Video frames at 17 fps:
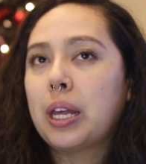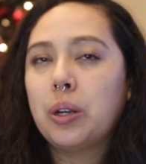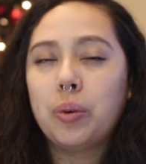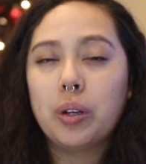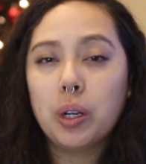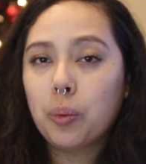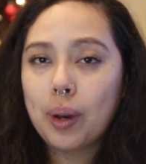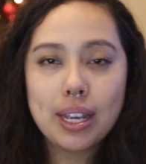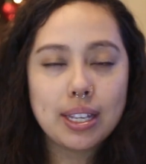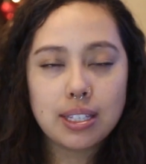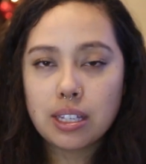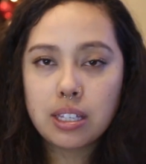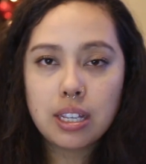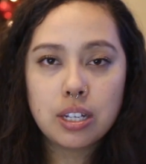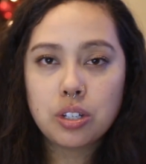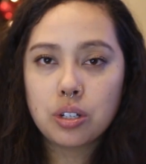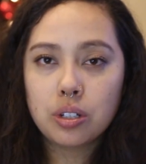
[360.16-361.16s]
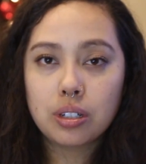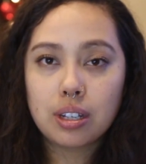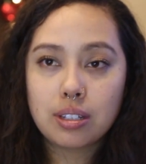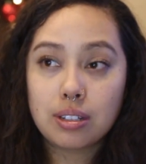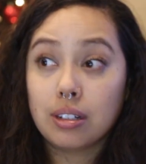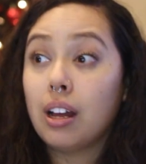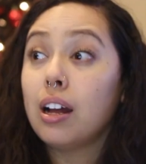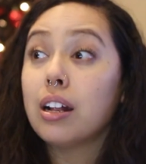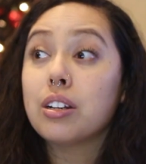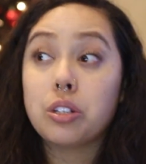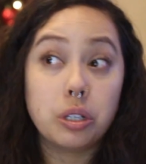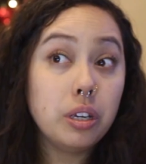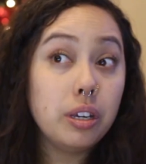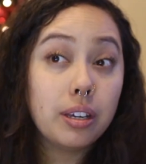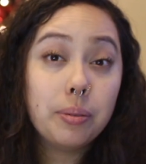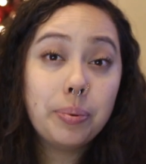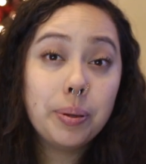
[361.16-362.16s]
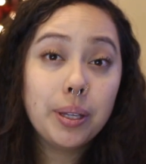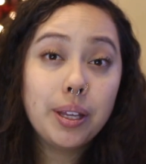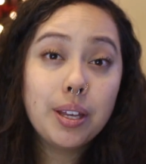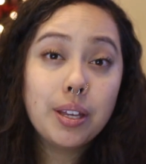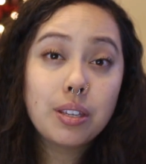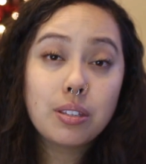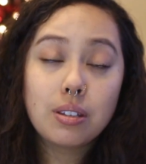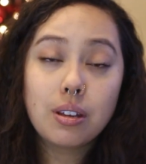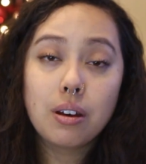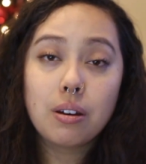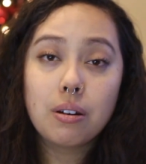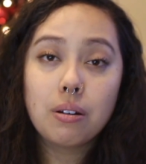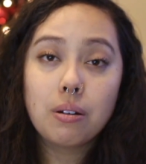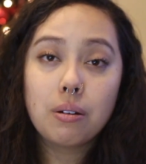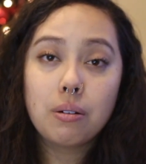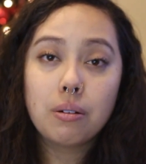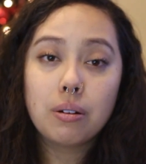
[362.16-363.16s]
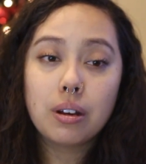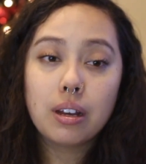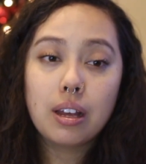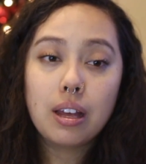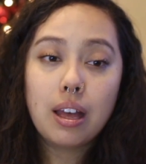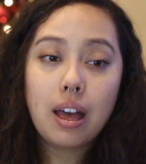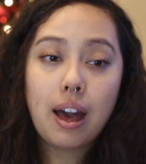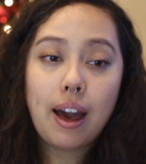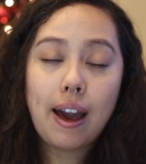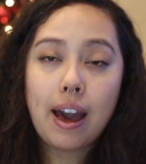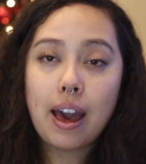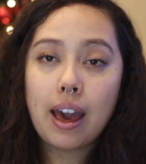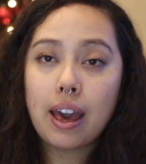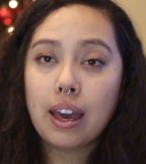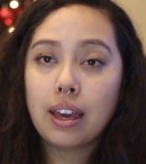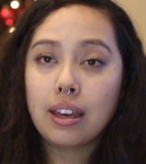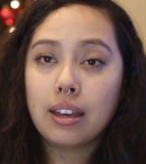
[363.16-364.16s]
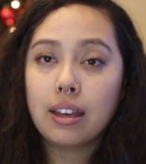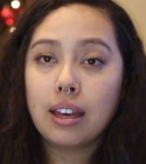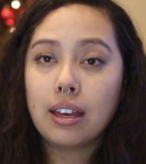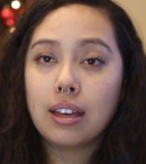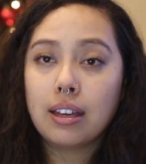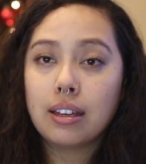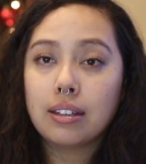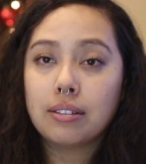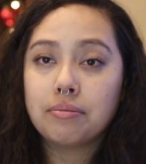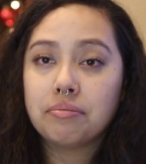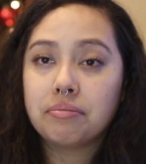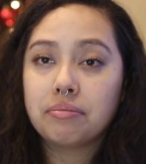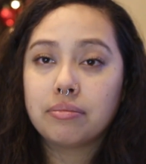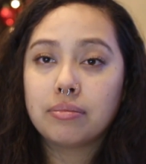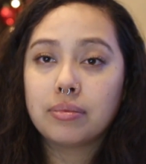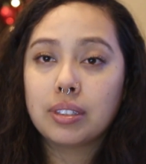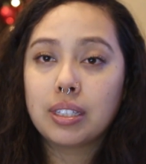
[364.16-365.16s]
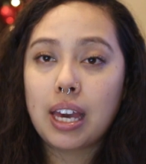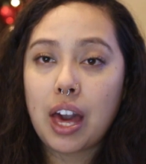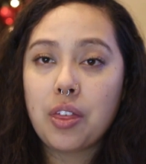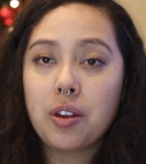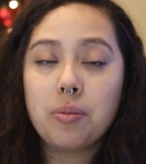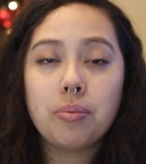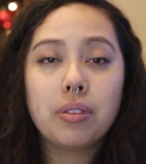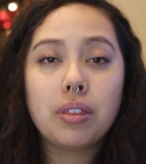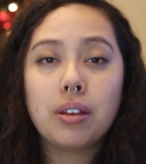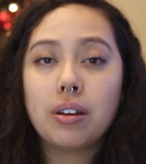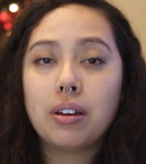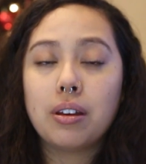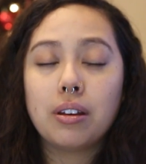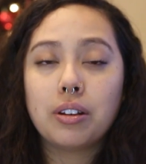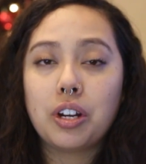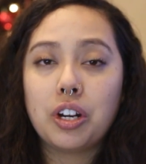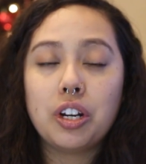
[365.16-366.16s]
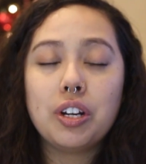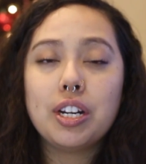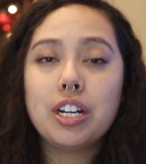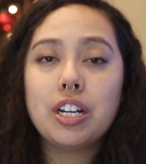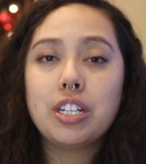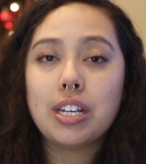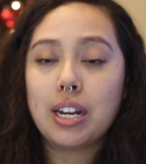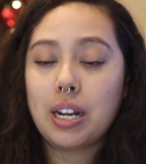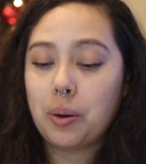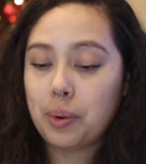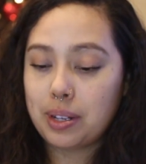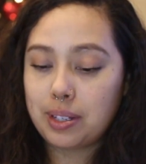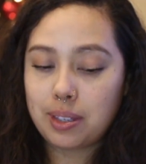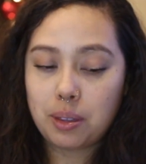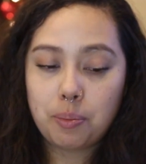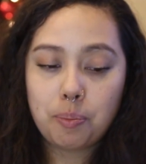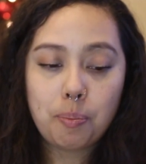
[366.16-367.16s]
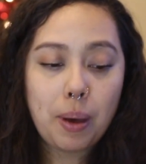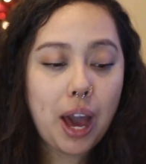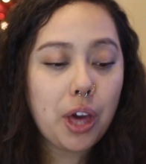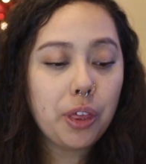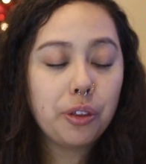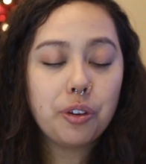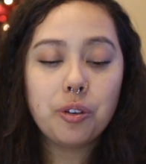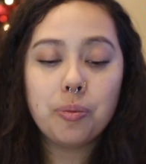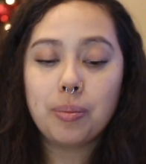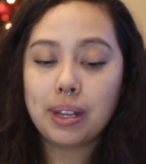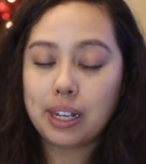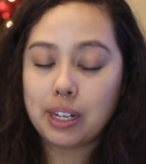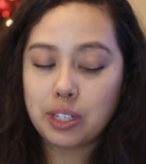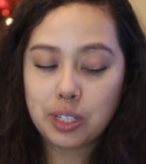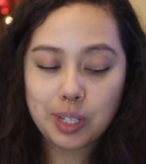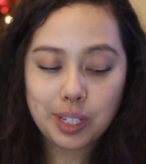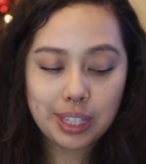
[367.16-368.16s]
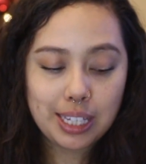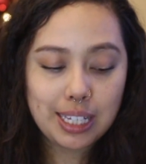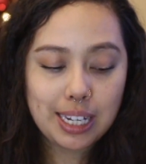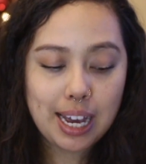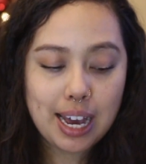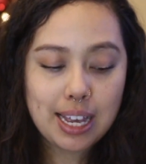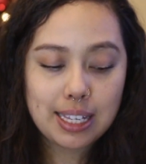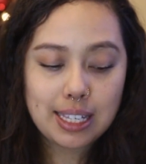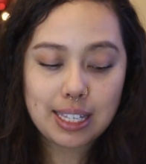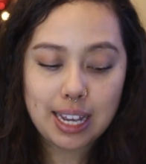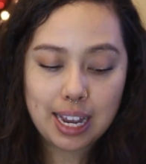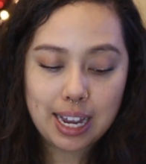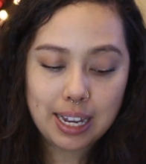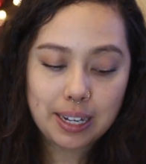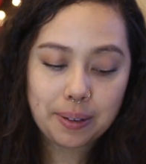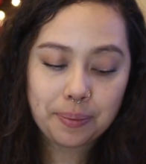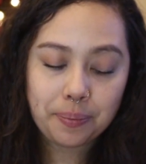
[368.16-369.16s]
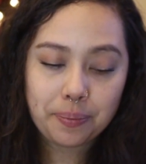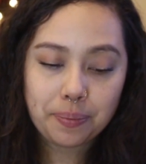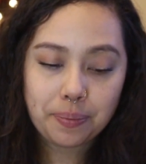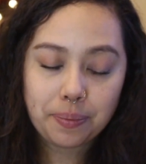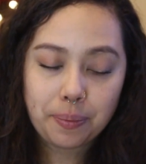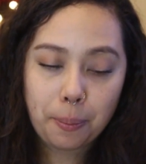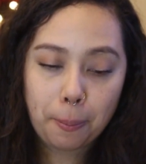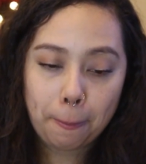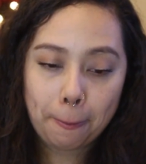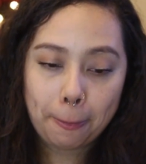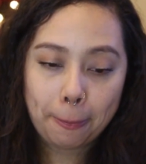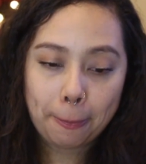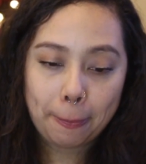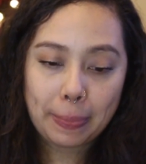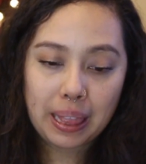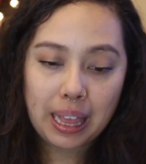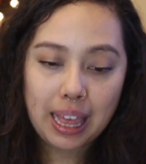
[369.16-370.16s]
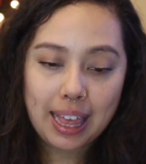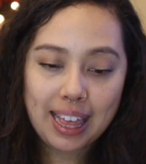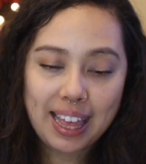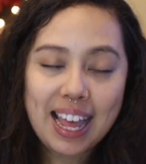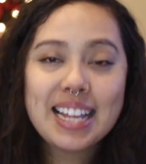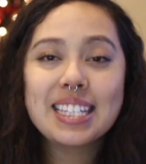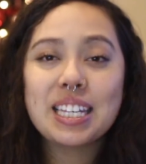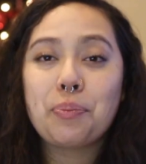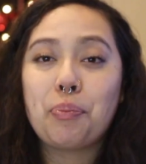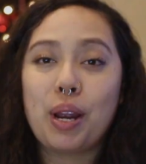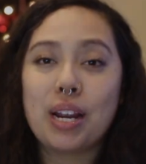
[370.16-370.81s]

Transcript: don't want to waste the digital because they're not cheap. So I gathered the courage and I went to the bathroom and I took the test and it said